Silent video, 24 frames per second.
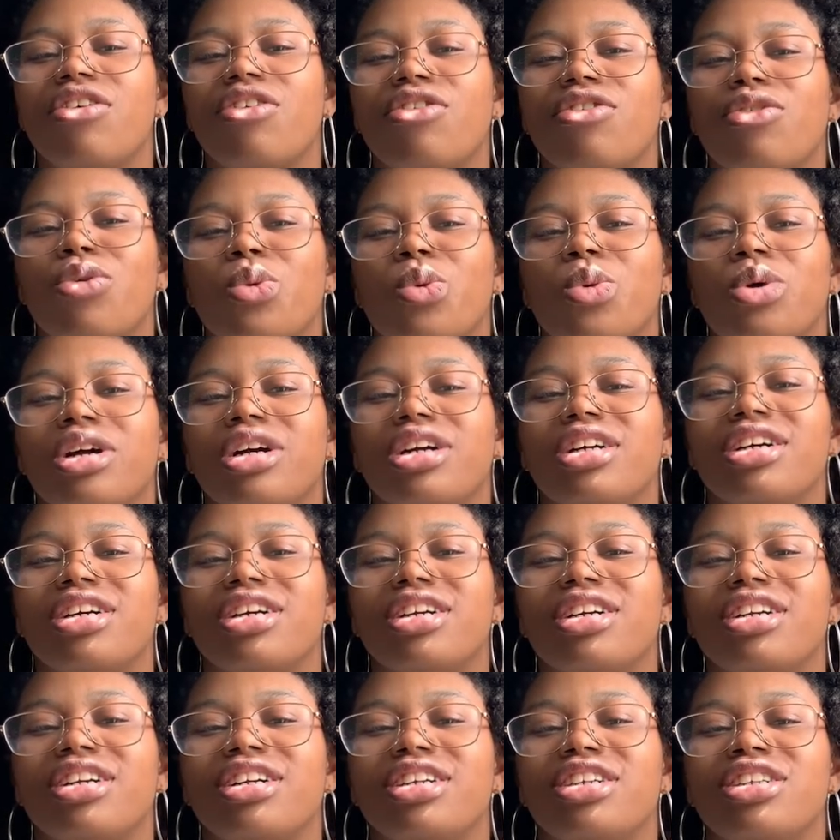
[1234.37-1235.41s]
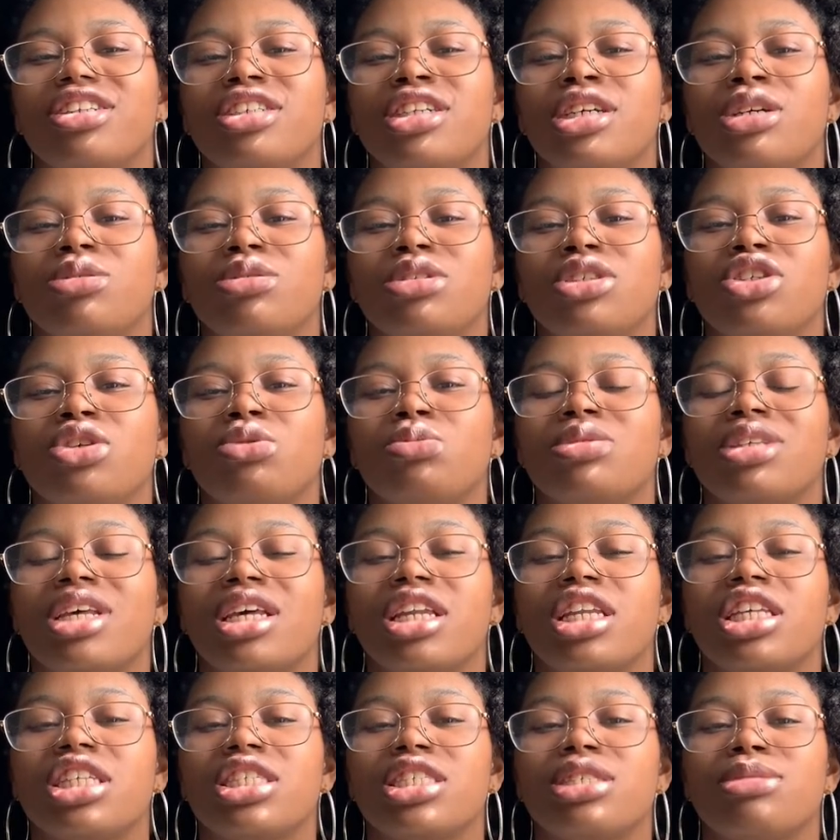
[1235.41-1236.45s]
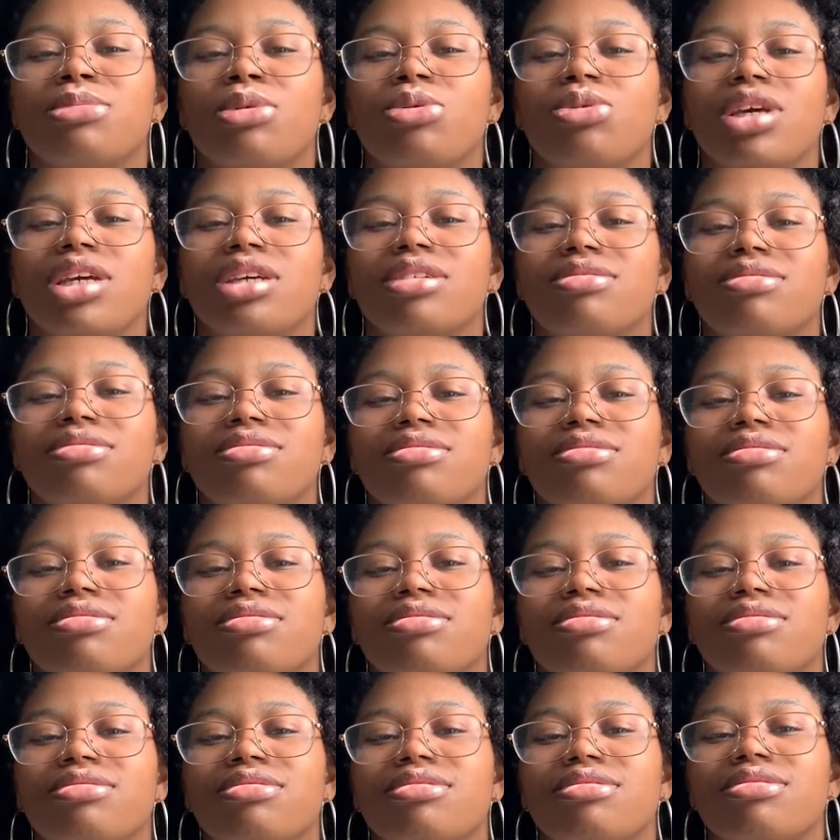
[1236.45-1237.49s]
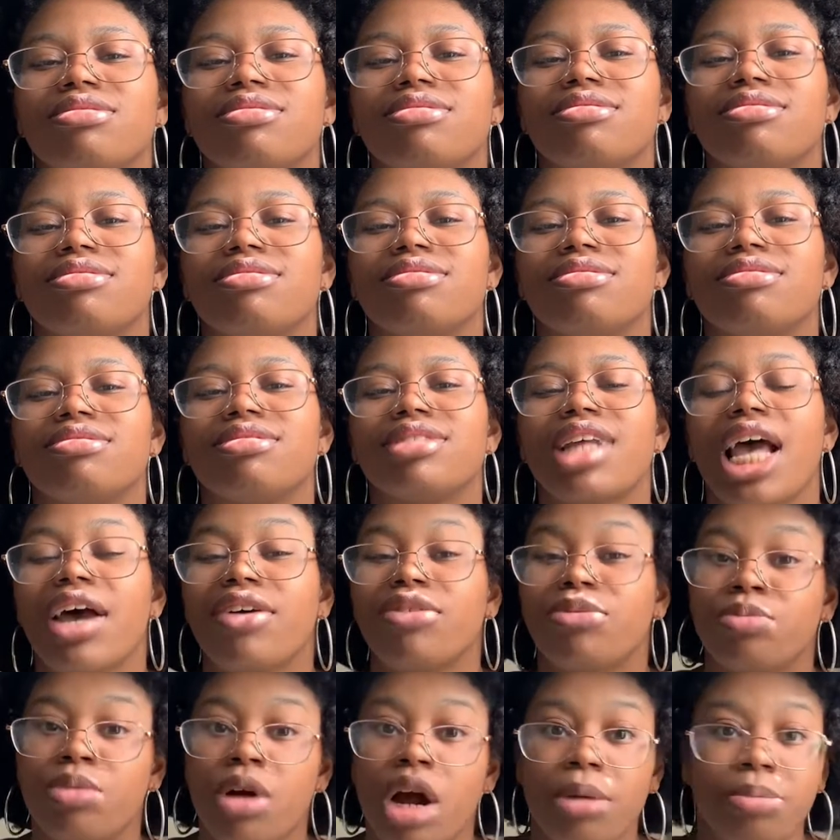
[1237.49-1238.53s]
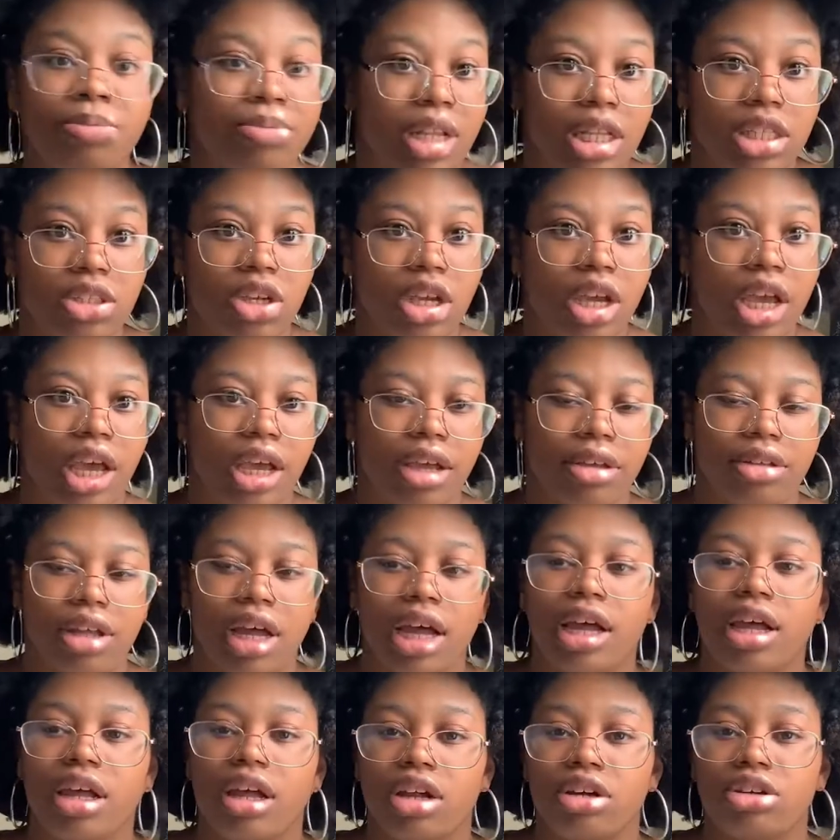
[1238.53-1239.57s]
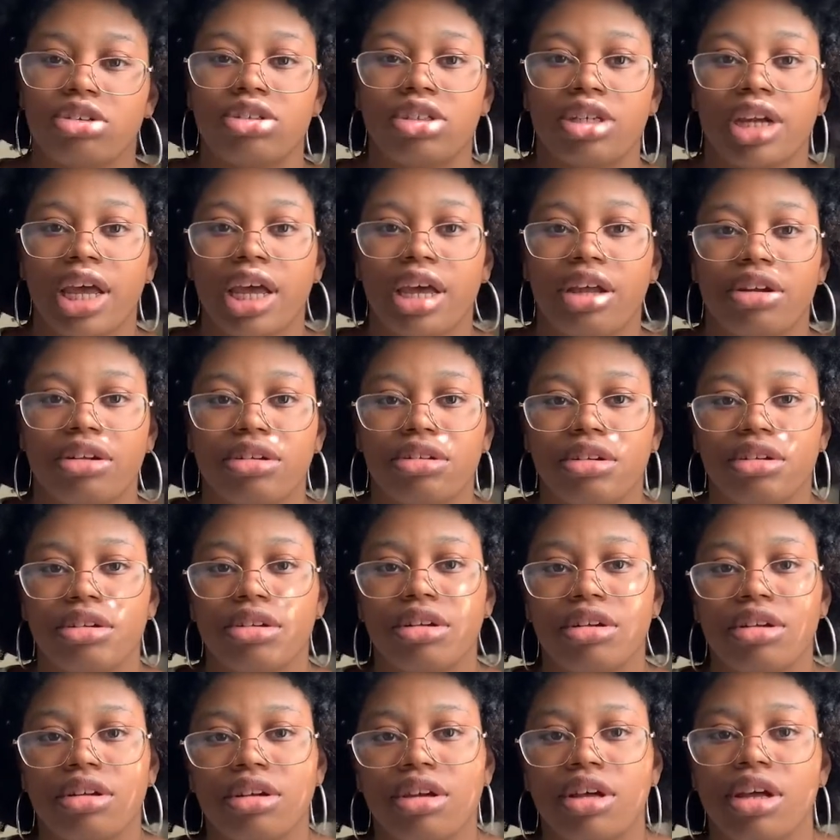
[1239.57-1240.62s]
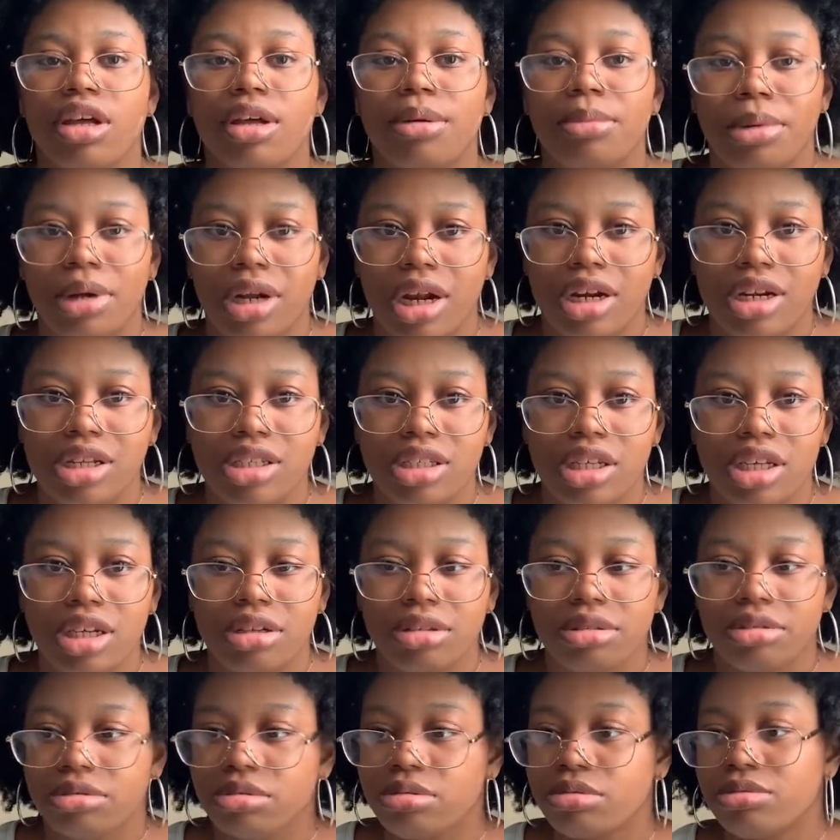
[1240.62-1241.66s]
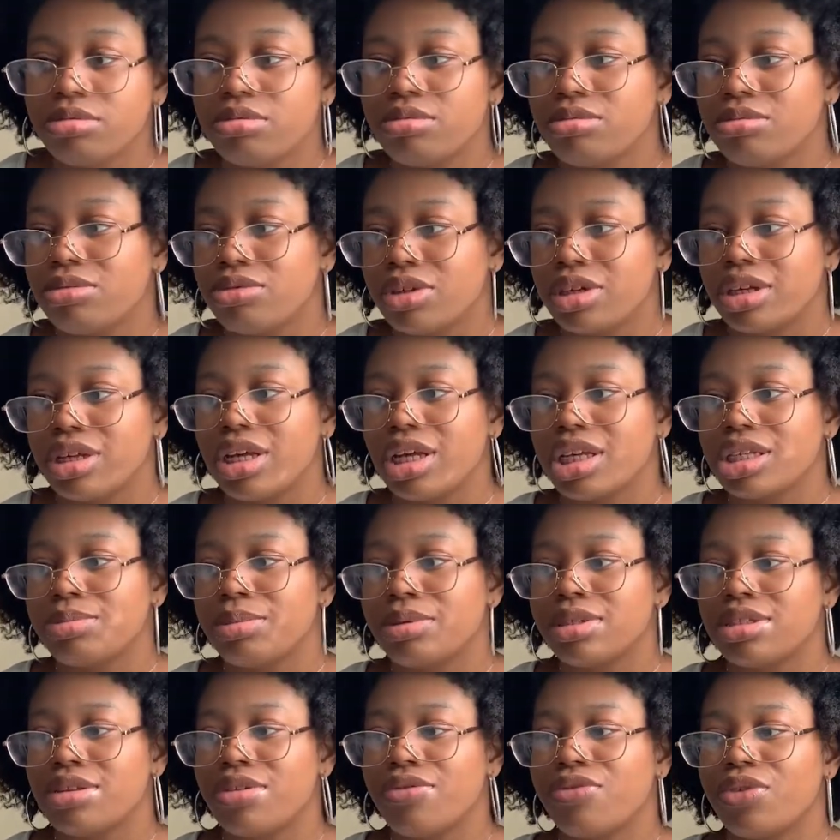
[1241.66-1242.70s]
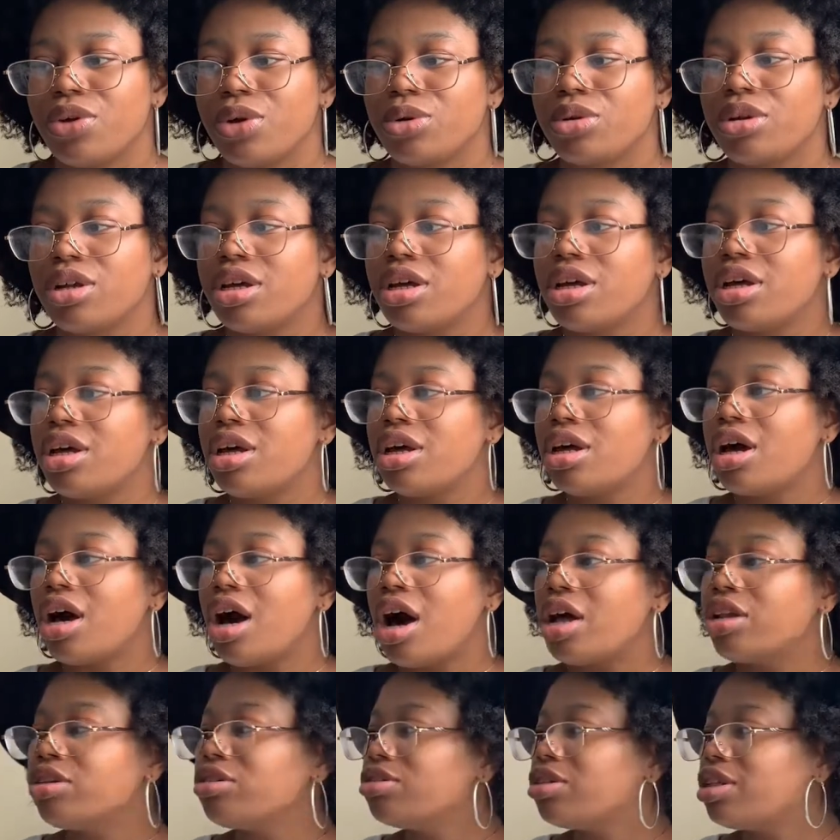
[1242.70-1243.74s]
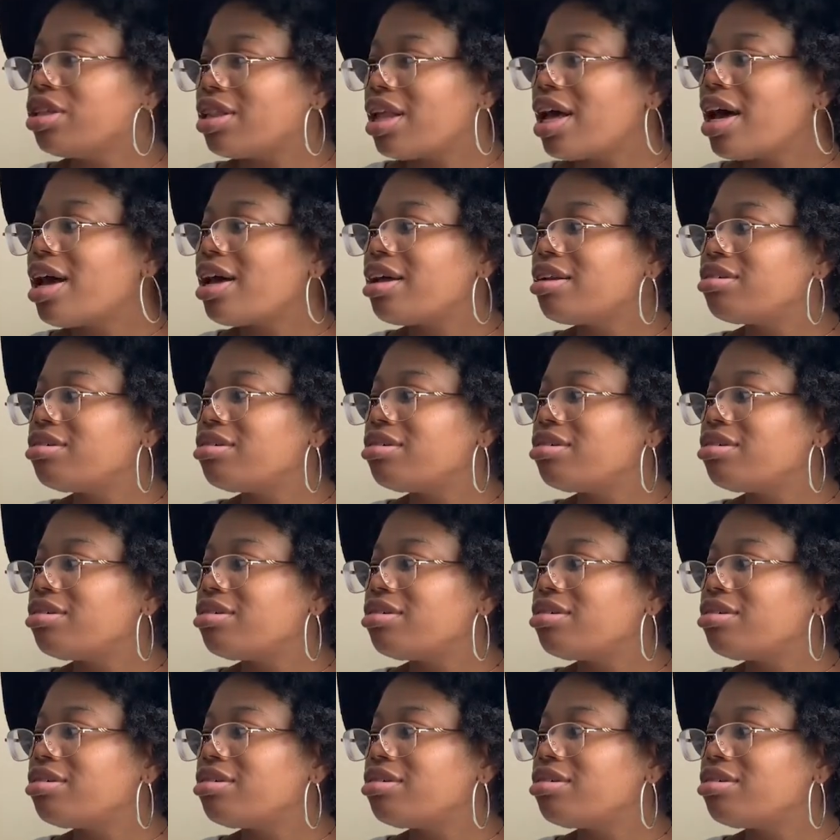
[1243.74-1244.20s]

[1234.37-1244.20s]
for 2 soups and a smoothie. I have a problem. That's okay. I understand. But honestly, really expensive food. Other than that,